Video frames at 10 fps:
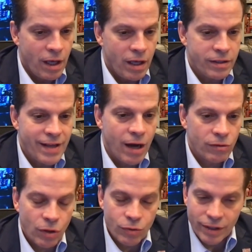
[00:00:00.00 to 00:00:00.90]

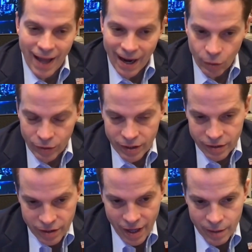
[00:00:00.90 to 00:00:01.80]
downloaded equity
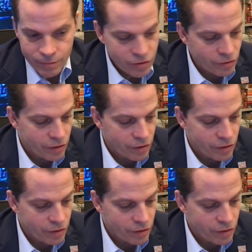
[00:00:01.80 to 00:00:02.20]
to them so